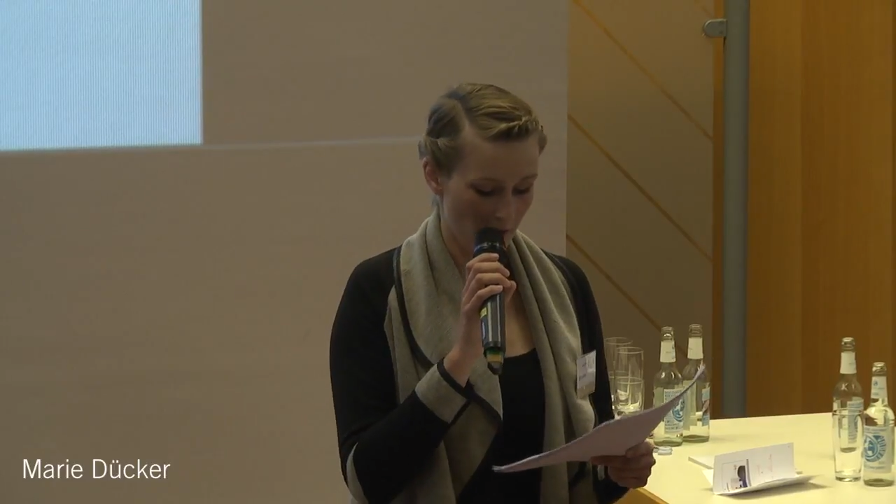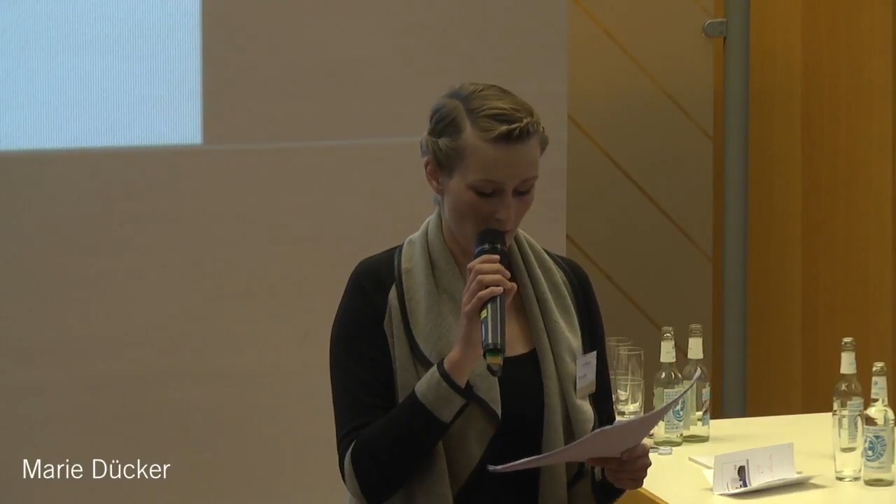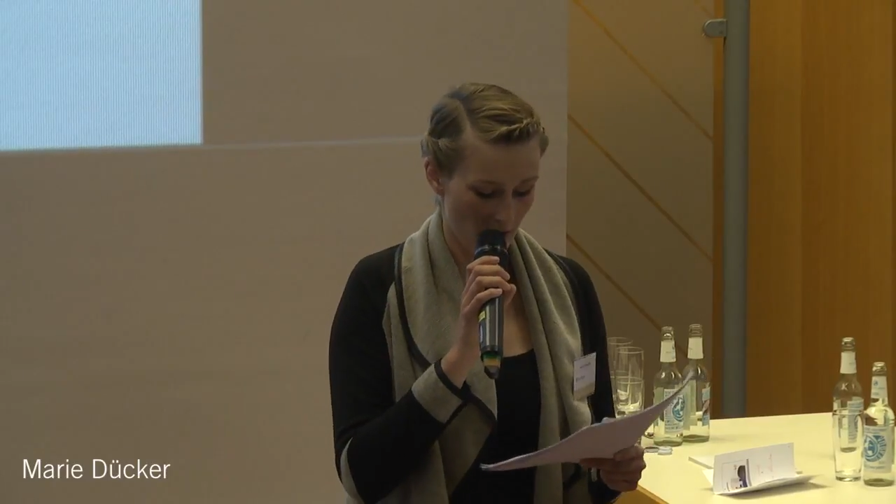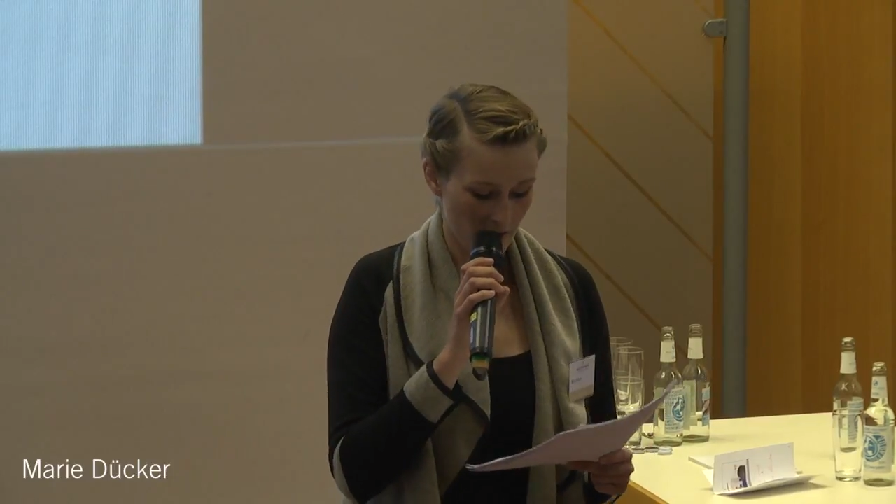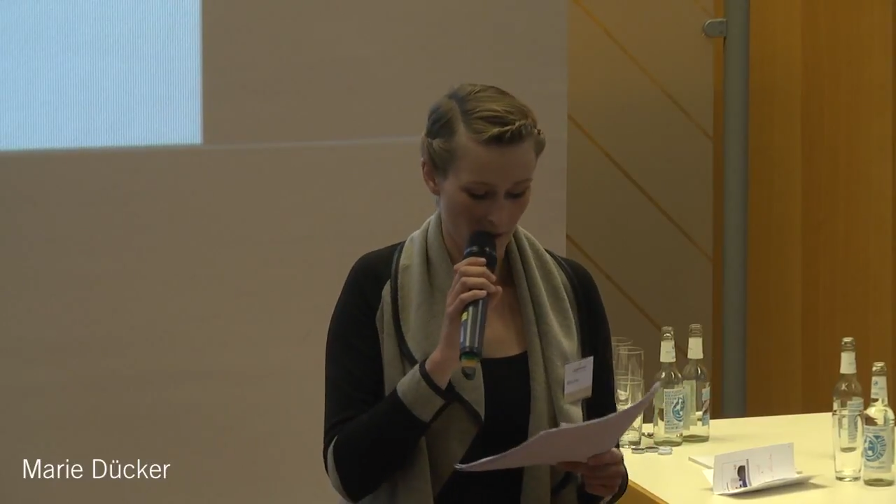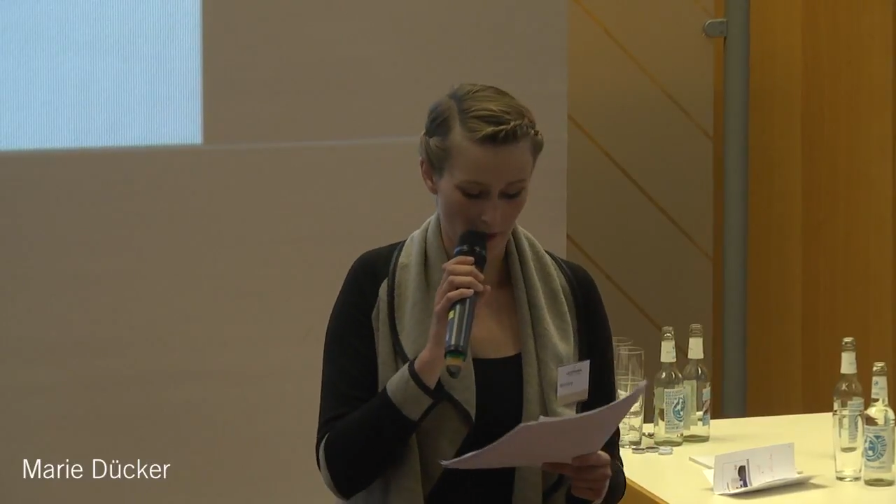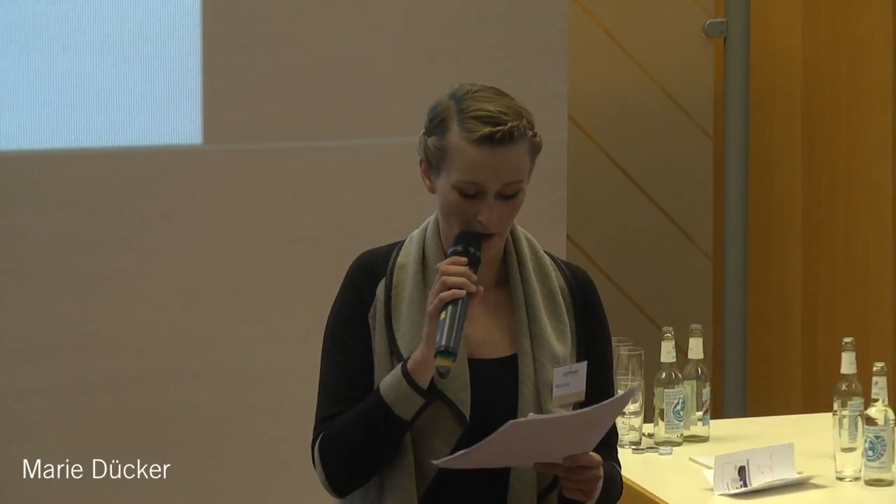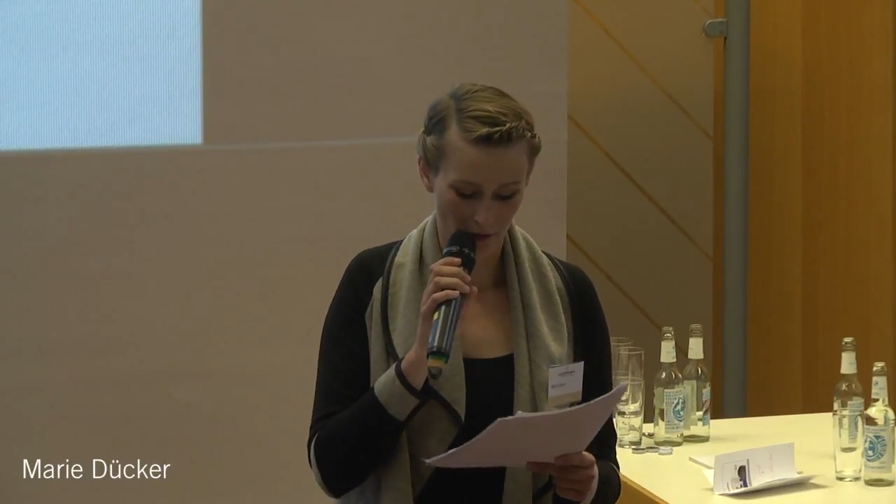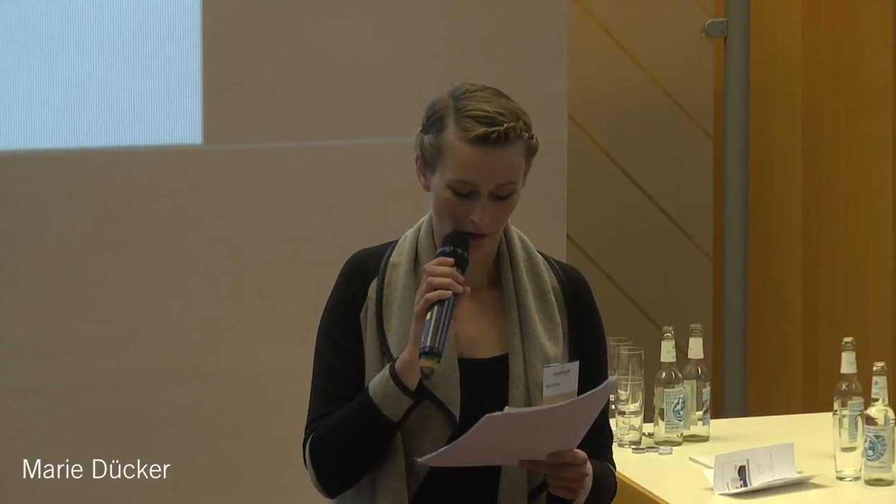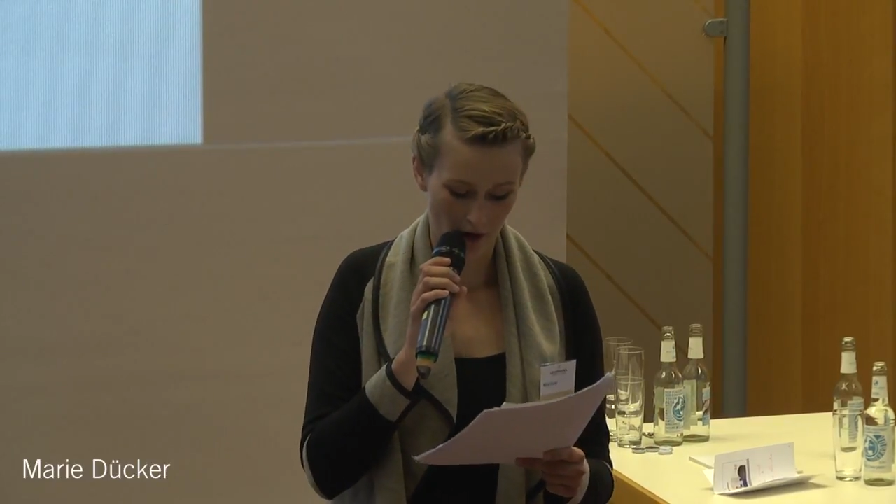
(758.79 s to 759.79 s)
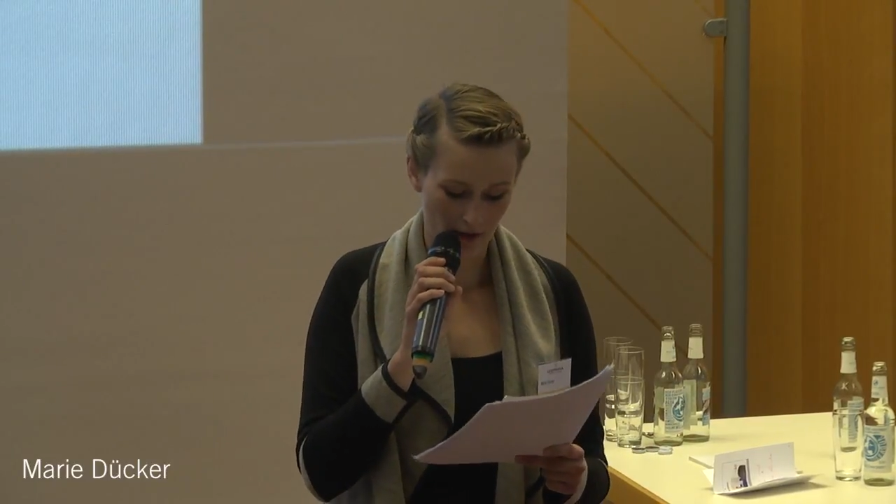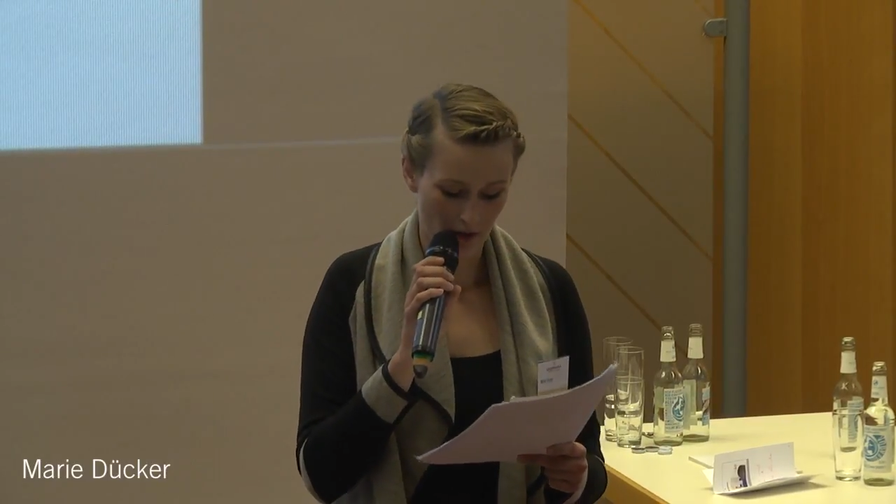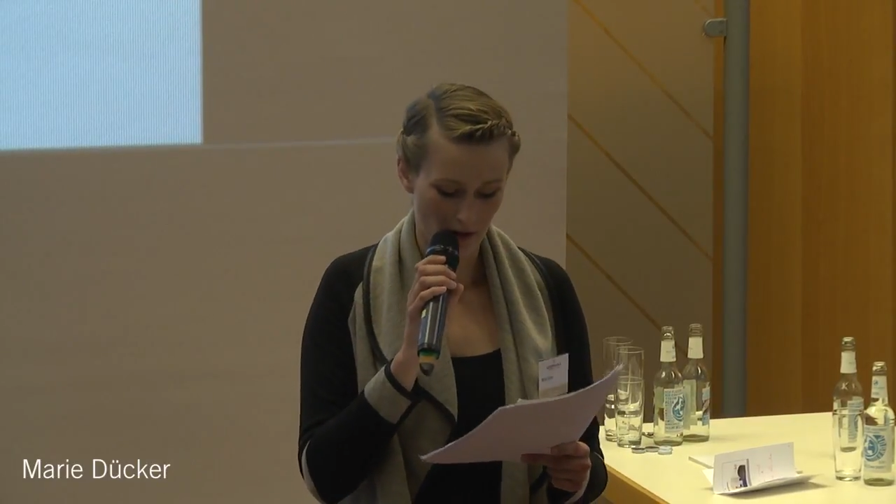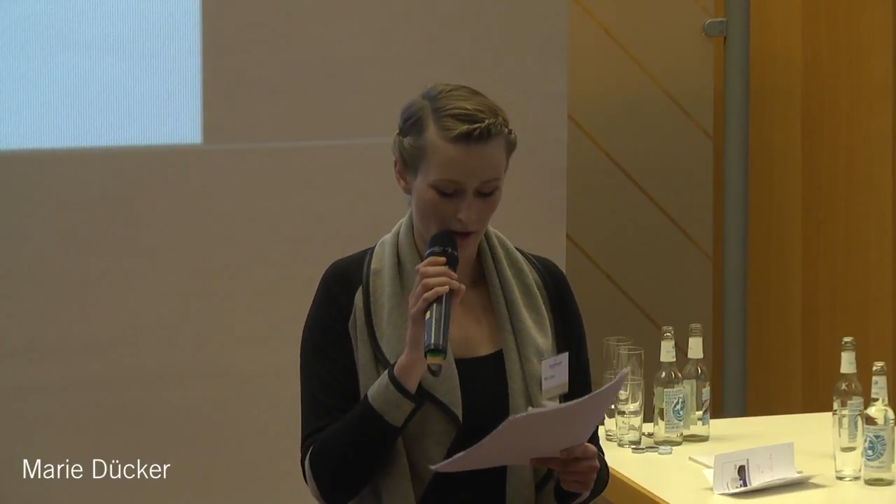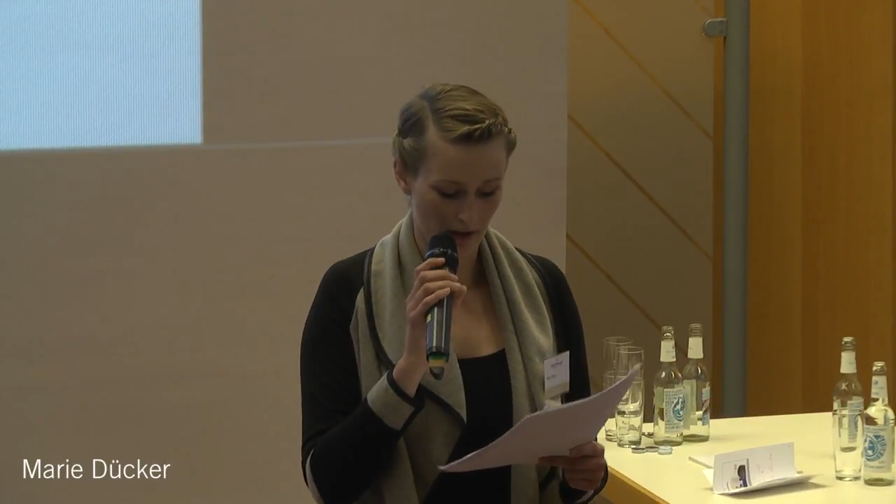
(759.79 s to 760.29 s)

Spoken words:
forget about the other